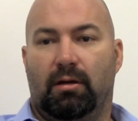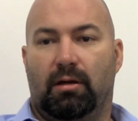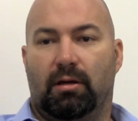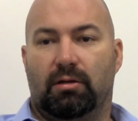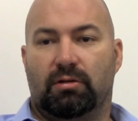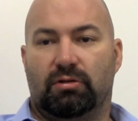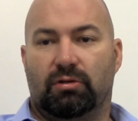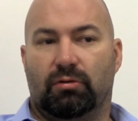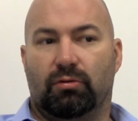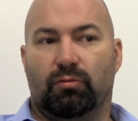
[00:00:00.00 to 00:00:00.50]

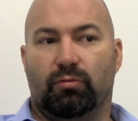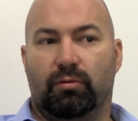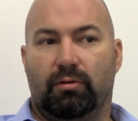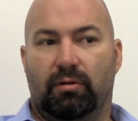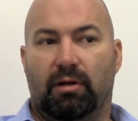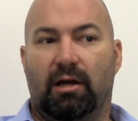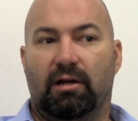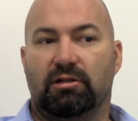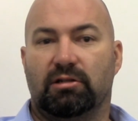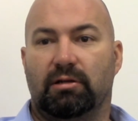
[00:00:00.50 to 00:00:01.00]
And so we
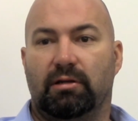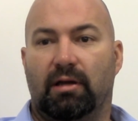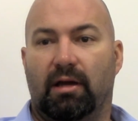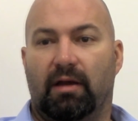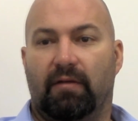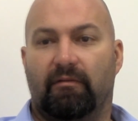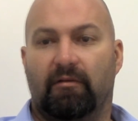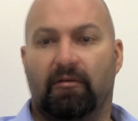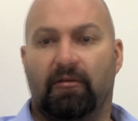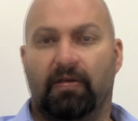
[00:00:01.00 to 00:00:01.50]
would actually
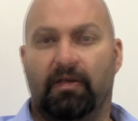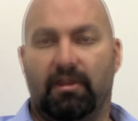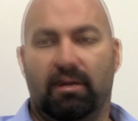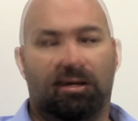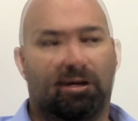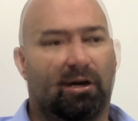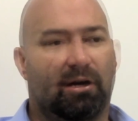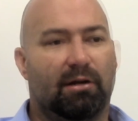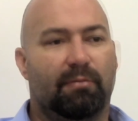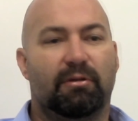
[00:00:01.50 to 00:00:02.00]
have an
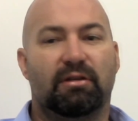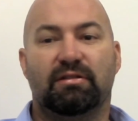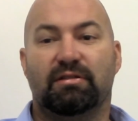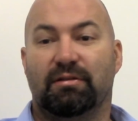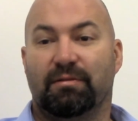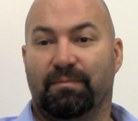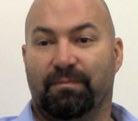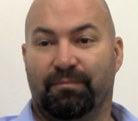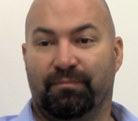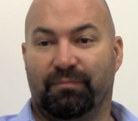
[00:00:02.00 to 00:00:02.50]

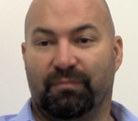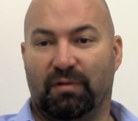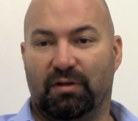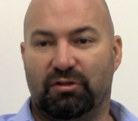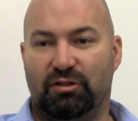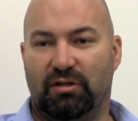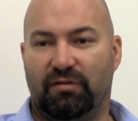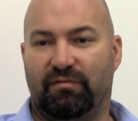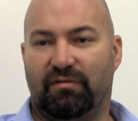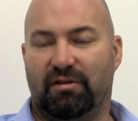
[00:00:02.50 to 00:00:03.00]
economist,
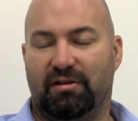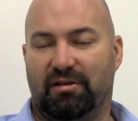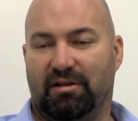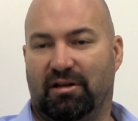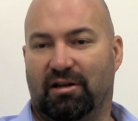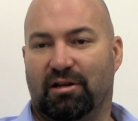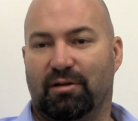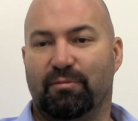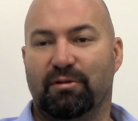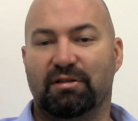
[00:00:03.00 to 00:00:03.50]
chief
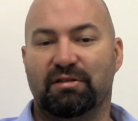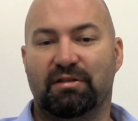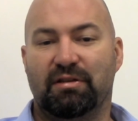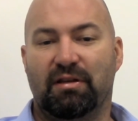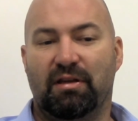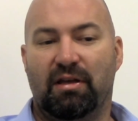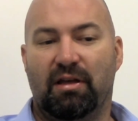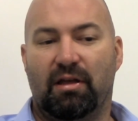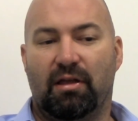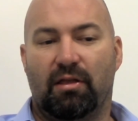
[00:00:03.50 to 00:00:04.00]
economist,
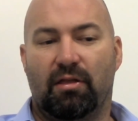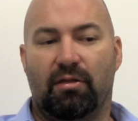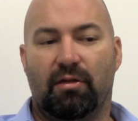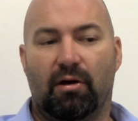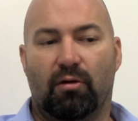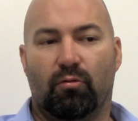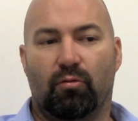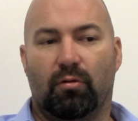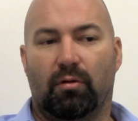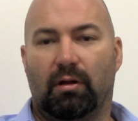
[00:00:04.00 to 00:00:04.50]

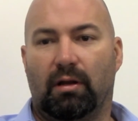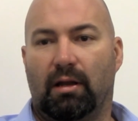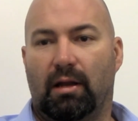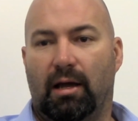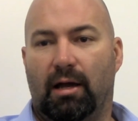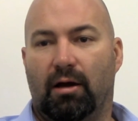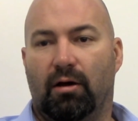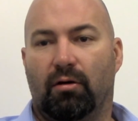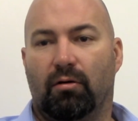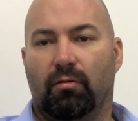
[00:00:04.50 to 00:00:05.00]
that will
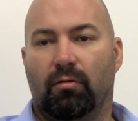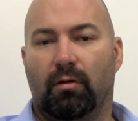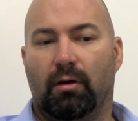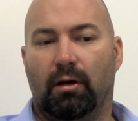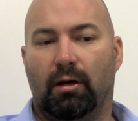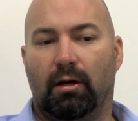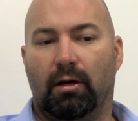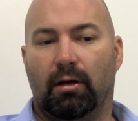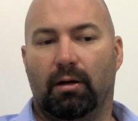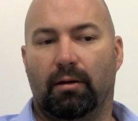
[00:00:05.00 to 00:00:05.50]
allow
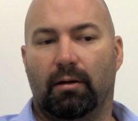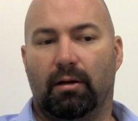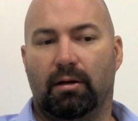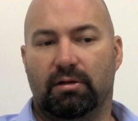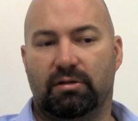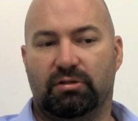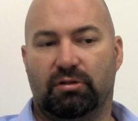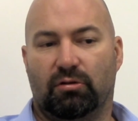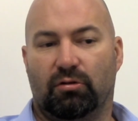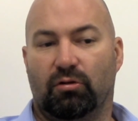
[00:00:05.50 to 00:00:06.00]
uh,
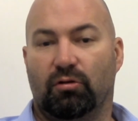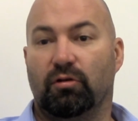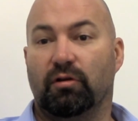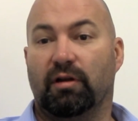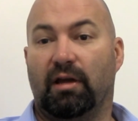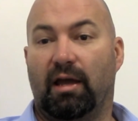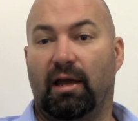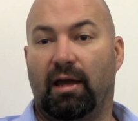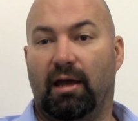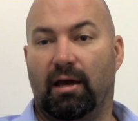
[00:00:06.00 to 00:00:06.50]
us to
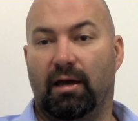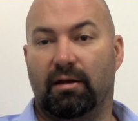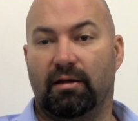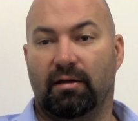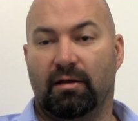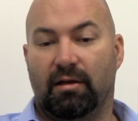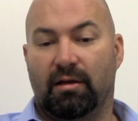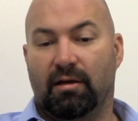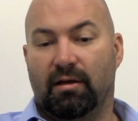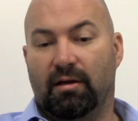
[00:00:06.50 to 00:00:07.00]
look at
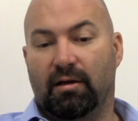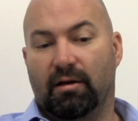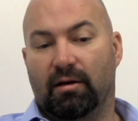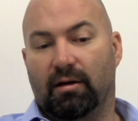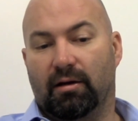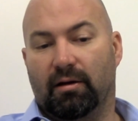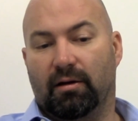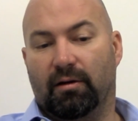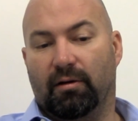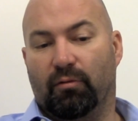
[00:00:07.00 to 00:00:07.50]

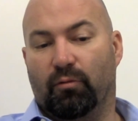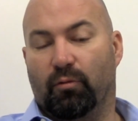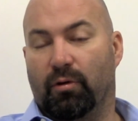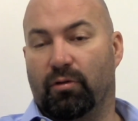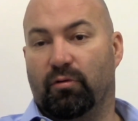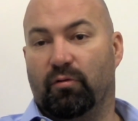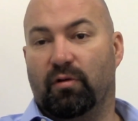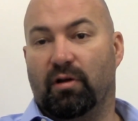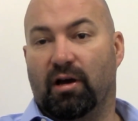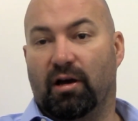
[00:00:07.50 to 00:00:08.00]
uh,
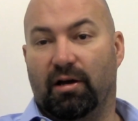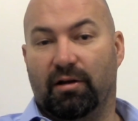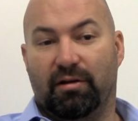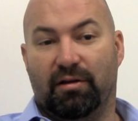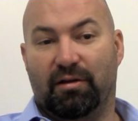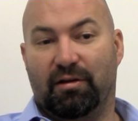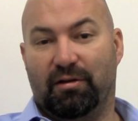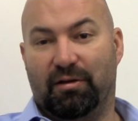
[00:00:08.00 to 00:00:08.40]
whether or not